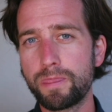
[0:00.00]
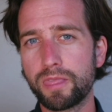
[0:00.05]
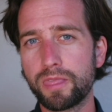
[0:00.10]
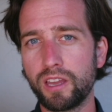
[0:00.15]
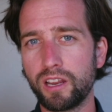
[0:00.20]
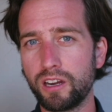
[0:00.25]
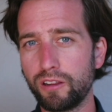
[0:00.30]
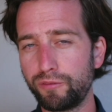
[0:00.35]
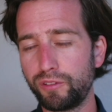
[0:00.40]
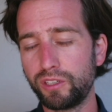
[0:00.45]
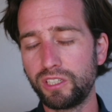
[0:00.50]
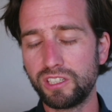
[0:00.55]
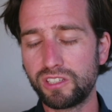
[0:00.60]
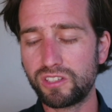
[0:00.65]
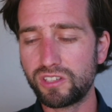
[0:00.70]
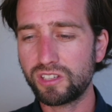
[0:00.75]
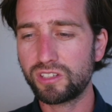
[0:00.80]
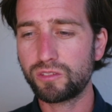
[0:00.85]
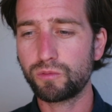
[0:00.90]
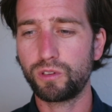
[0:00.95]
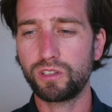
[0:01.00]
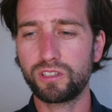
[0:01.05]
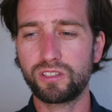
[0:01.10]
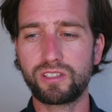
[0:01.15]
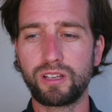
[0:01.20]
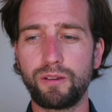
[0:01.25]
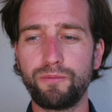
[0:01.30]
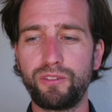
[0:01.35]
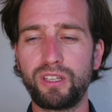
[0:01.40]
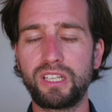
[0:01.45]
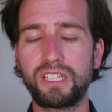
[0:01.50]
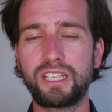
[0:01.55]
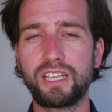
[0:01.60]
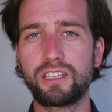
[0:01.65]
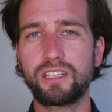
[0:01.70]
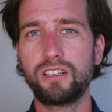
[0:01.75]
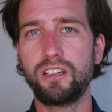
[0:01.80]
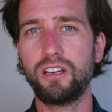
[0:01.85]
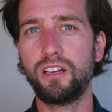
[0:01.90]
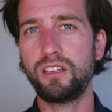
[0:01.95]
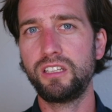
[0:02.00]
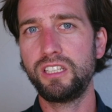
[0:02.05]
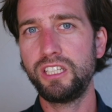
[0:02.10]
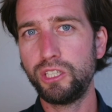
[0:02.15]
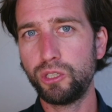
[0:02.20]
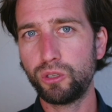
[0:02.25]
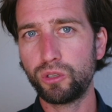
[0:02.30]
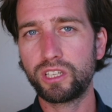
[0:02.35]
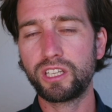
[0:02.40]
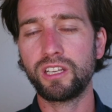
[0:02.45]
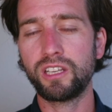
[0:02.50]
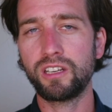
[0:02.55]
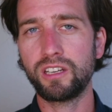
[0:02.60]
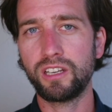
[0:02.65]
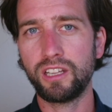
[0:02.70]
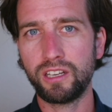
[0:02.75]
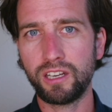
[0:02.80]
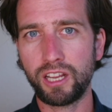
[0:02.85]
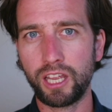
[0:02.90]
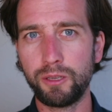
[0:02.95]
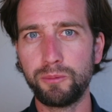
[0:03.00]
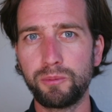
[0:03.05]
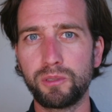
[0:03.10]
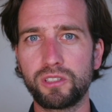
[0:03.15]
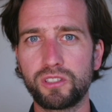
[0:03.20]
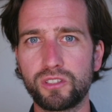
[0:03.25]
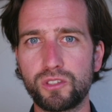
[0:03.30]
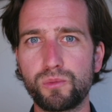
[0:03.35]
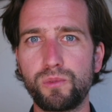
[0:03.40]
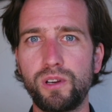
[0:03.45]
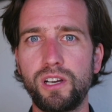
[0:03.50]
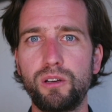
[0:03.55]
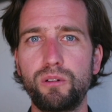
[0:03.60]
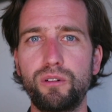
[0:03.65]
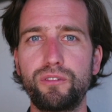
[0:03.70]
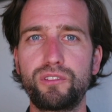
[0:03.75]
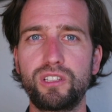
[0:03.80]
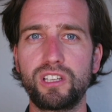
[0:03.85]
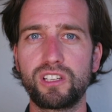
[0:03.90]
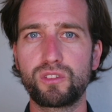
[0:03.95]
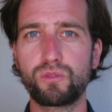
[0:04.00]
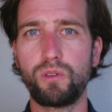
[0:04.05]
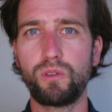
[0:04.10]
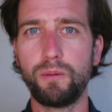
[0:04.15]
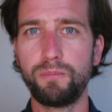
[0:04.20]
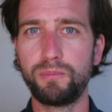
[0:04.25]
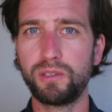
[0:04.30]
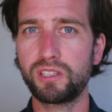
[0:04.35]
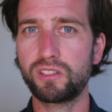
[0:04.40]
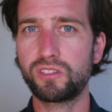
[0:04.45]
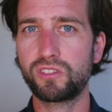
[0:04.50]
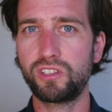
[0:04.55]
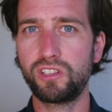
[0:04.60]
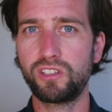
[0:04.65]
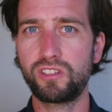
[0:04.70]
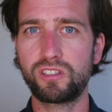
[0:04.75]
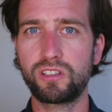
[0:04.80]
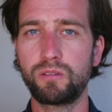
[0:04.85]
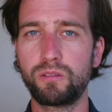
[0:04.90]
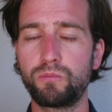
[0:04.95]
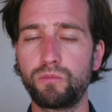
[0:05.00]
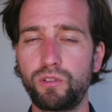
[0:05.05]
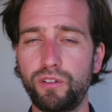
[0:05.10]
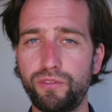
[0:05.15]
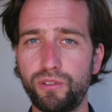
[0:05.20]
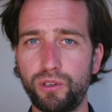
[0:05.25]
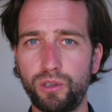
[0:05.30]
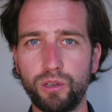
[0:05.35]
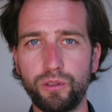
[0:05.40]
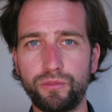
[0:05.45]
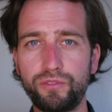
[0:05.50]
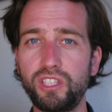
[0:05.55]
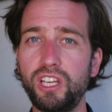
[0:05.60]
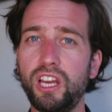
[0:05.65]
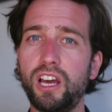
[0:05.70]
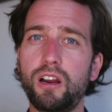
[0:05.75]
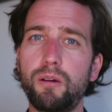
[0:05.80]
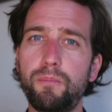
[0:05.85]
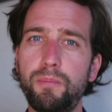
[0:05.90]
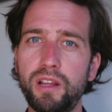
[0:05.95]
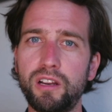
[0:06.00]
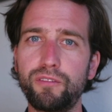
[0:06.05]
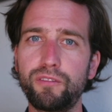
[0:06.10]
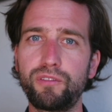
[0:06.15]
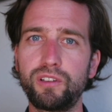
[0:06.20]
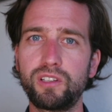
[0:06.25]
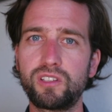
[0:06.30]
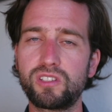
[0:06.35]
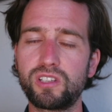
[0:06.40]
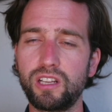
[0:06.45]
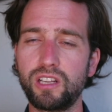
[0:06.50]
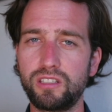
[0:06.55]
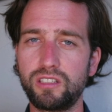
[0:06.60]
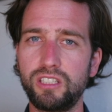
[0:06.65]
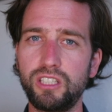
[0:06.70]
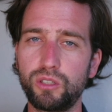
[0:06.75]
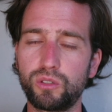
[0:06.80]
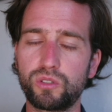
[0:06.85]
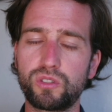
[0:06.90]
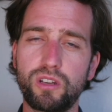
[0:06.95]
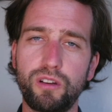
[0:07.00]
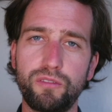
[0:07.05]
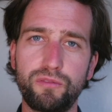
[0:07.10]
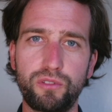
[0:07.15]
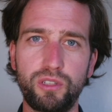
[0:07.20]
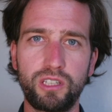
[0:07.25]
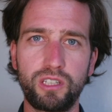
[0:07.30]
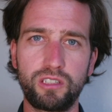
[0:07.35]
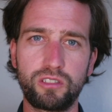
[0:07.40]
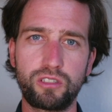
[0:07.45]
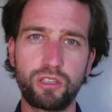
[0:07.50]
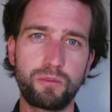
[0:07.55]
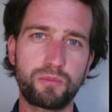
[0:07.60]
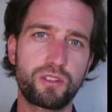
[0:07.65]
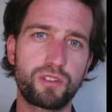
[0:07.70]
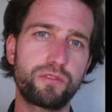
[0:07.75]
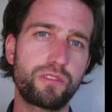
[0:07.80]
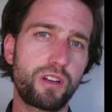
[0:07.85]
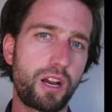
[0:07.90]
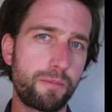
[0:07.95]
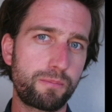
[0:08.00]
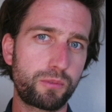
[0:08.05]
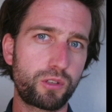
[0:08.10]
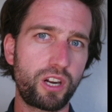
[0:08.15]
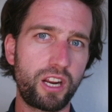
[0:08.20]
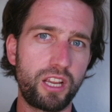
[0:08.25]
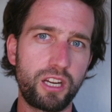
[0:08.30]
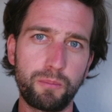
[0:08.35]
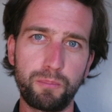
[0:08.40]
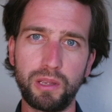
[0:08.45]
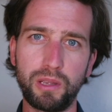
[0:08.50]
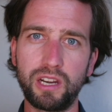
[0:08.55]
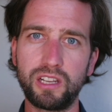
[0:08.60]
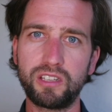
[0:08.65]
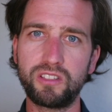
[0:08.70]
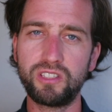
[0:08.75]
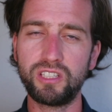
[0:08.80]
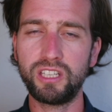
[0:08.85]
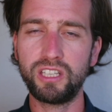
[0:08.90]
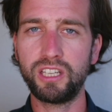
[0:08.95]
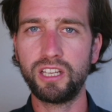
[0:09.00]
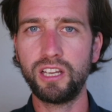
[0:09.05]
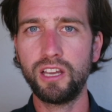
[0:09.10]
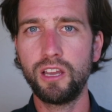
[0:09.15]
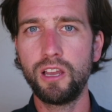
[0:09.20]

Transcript: And I think this is something that NIO can enable as well, with their swapping system, with all of the other benefits that NIO is offering in terms of upgradability,